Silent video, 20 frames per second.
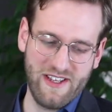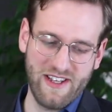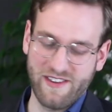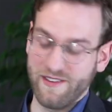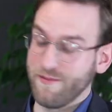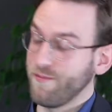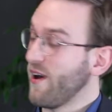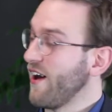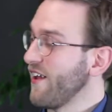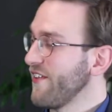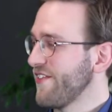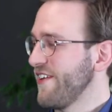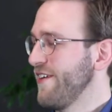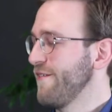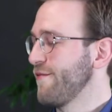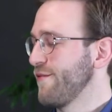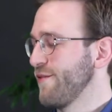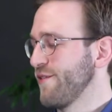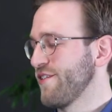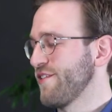demand
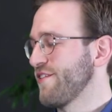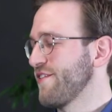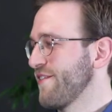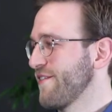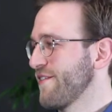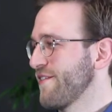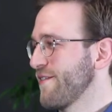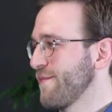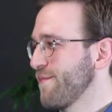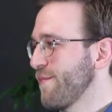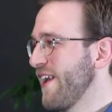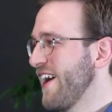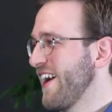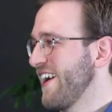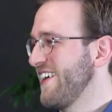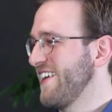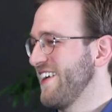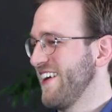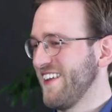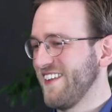influences
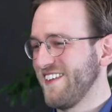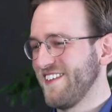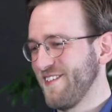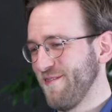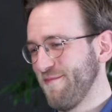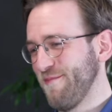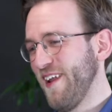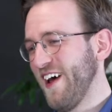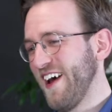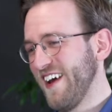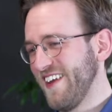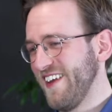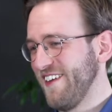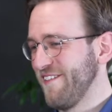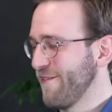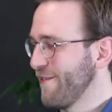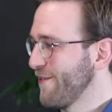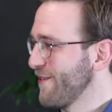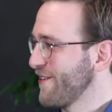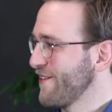supply, and supply
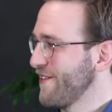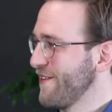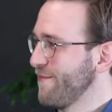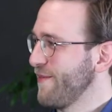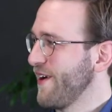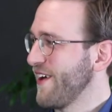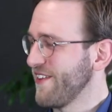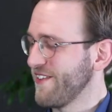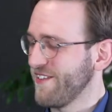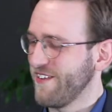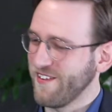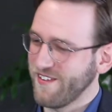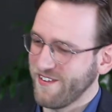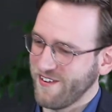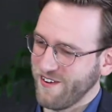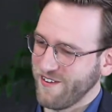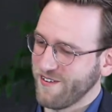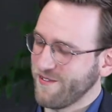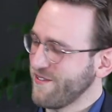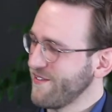influences demand. So it
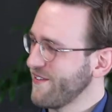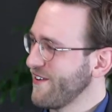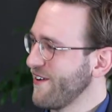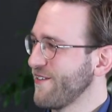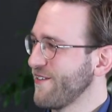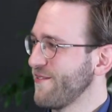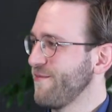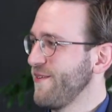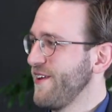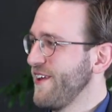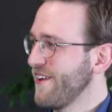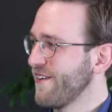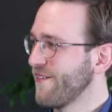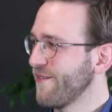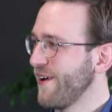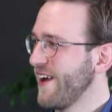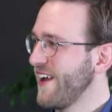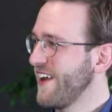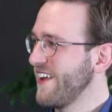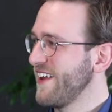goes either
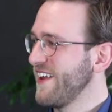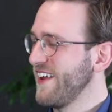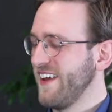way.